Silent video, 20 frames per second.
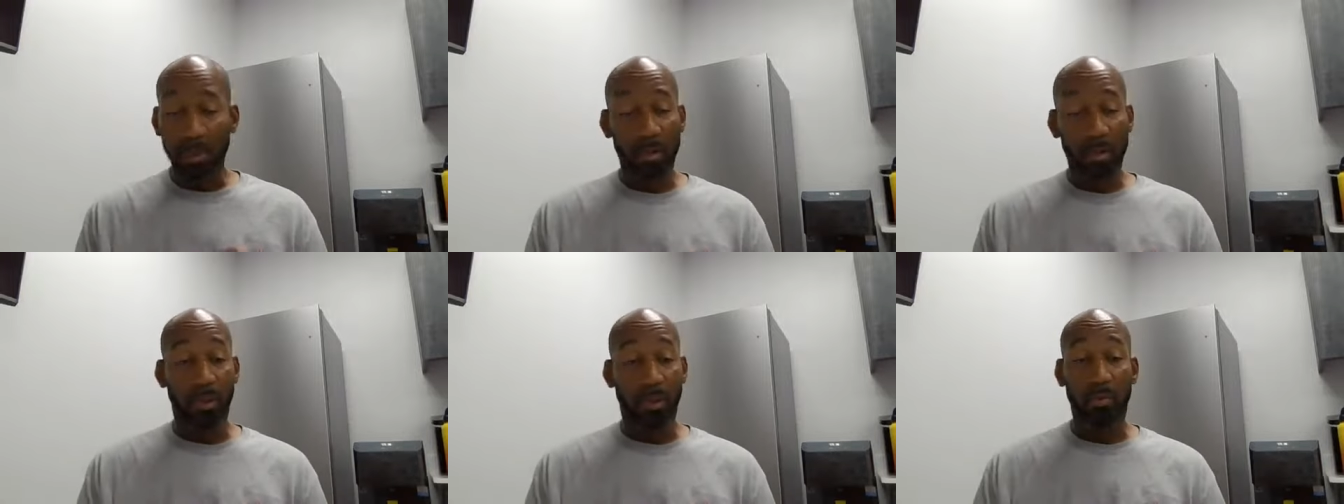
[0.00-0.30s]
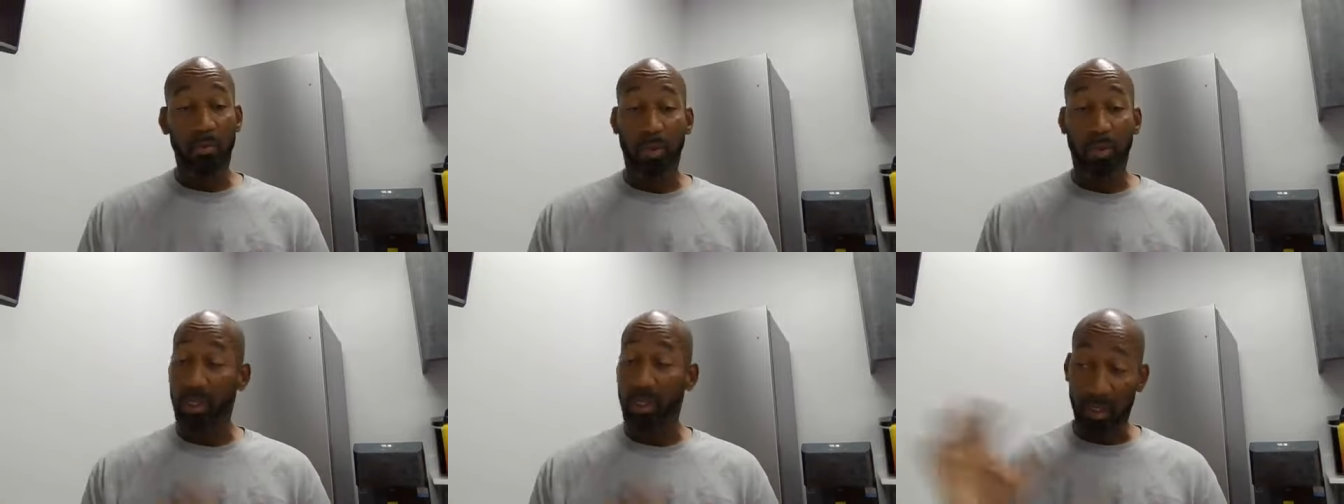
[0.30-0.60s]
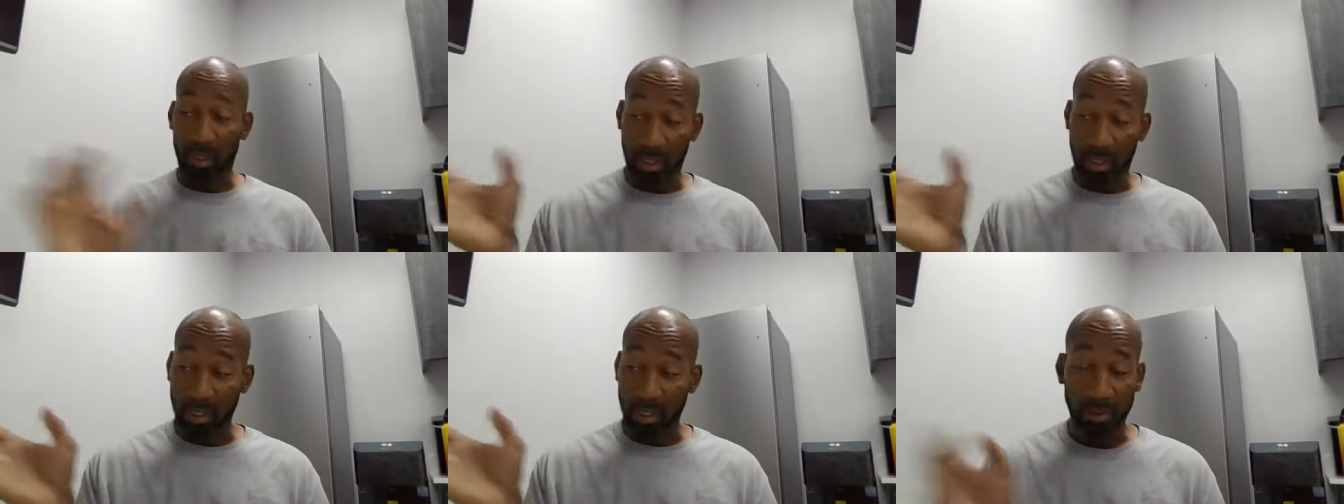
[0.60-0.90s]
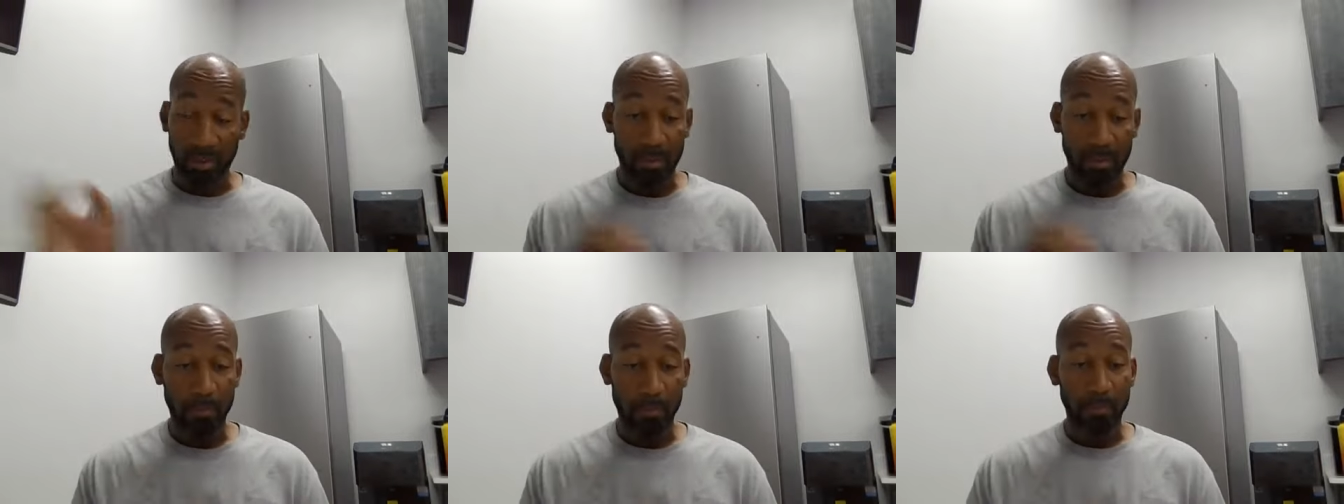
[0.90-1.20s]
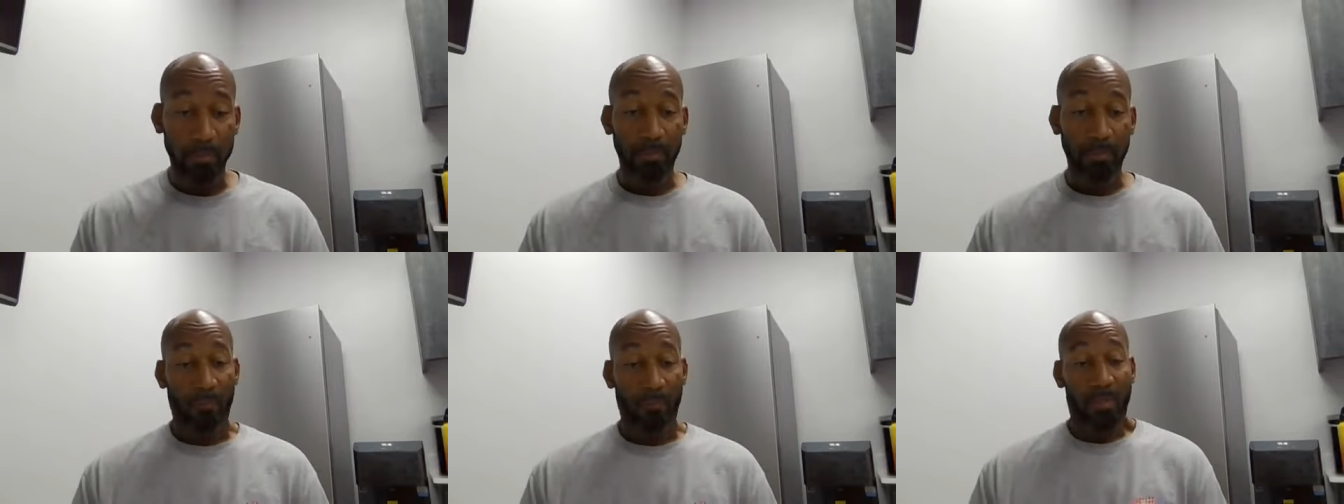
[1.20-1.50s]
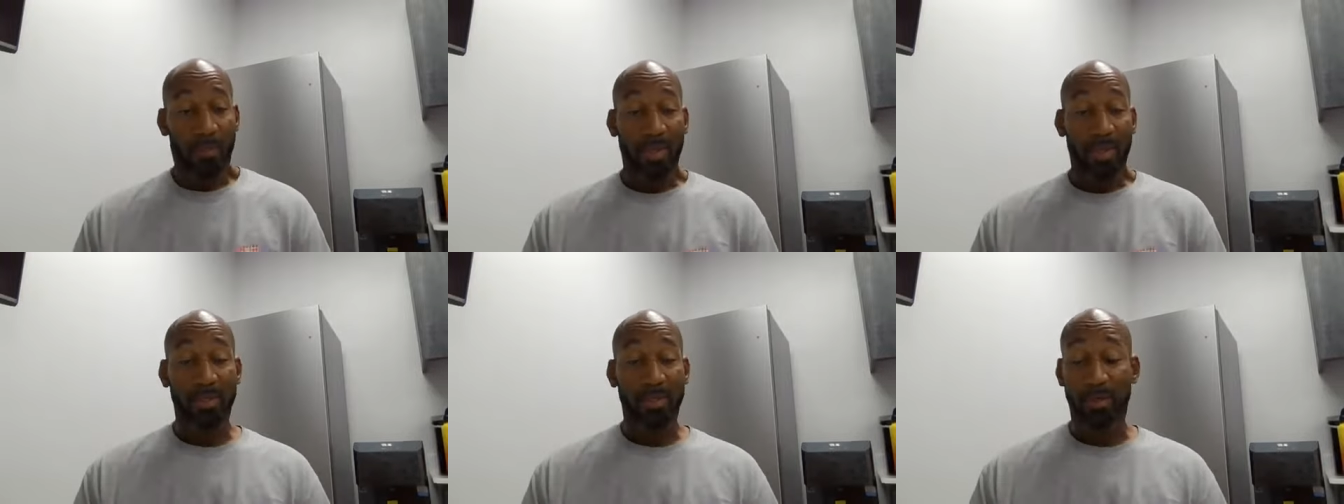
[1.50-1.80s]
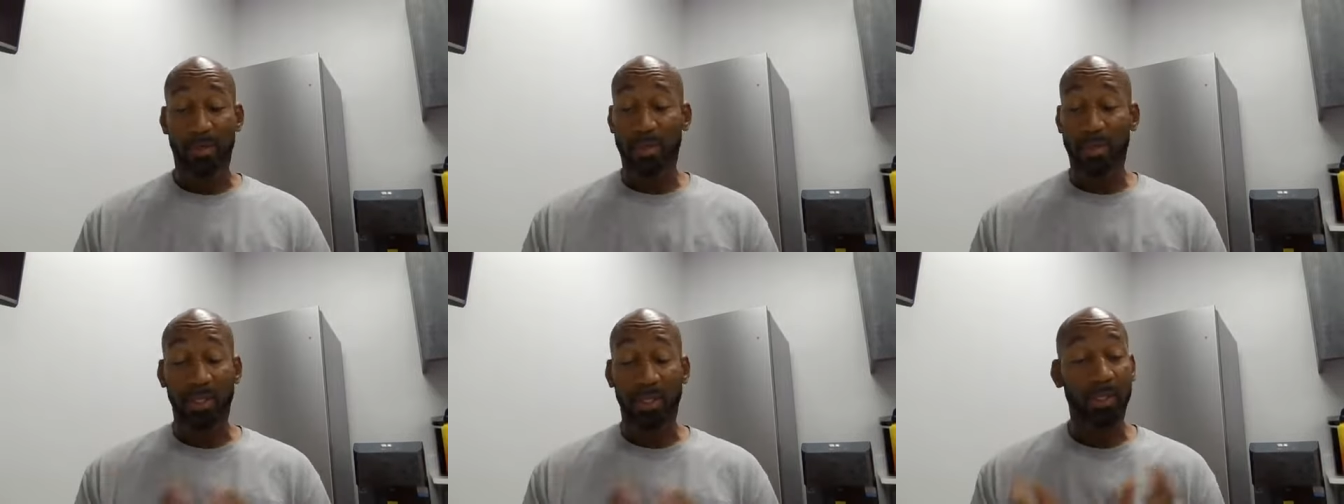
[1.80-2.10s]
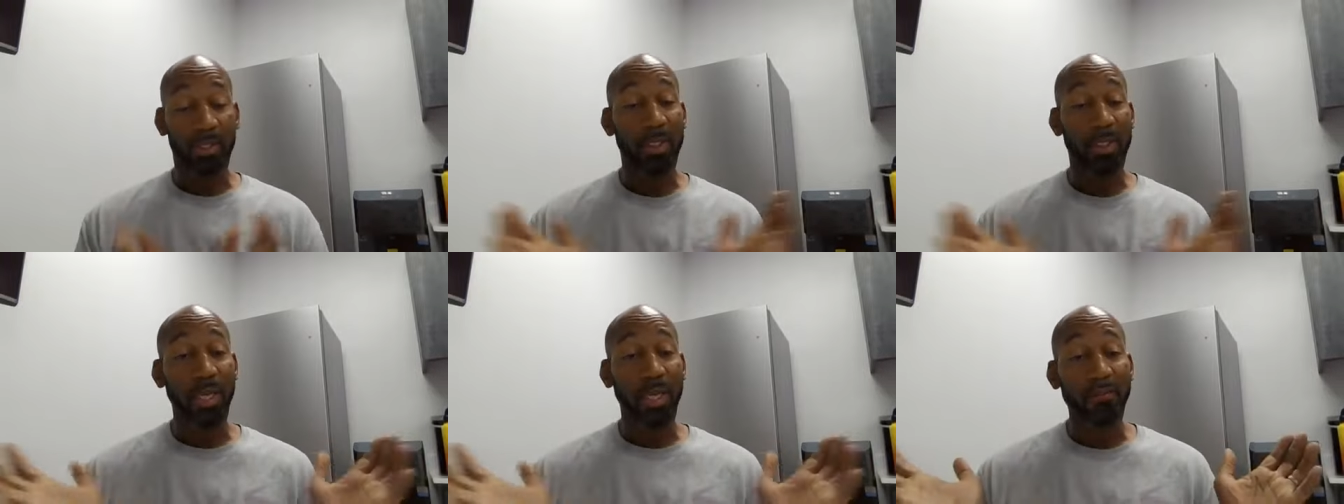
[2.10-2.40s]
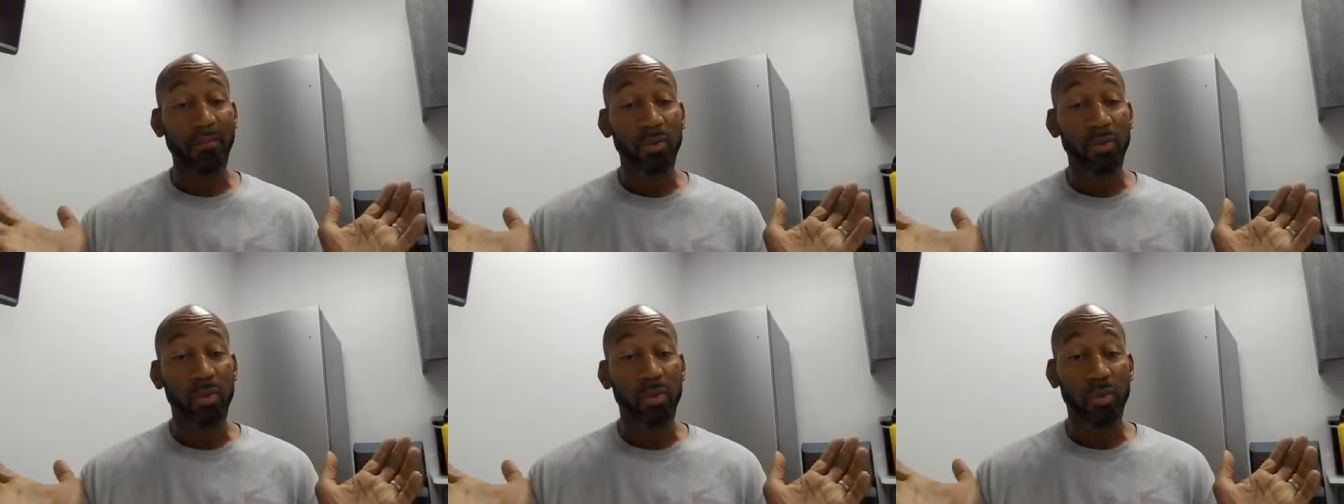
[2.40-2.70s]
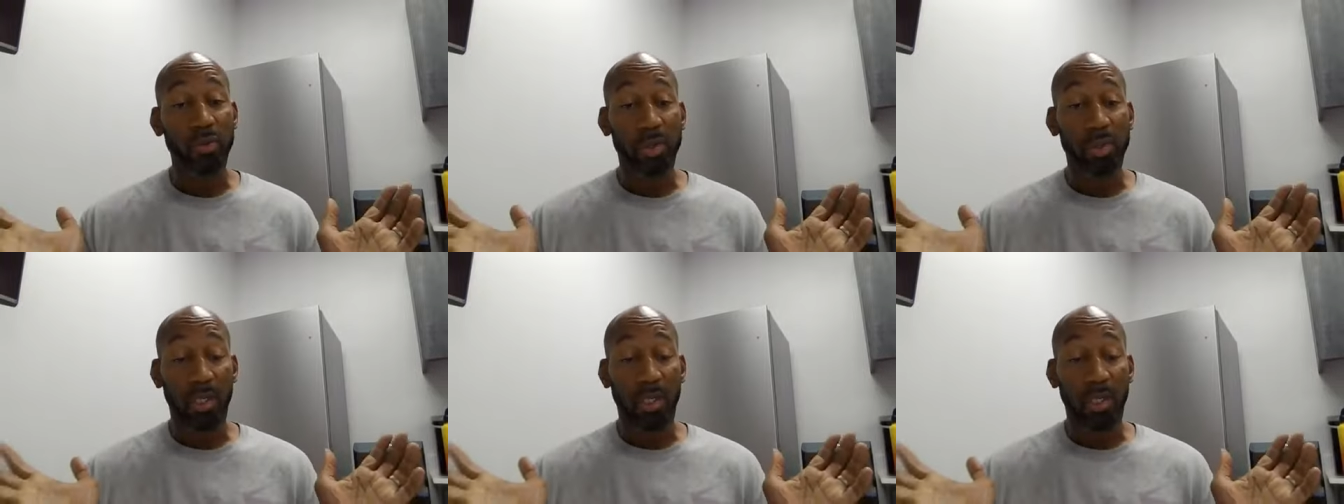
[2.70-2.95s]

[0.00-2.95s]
you know anything else. So I think the day if you choose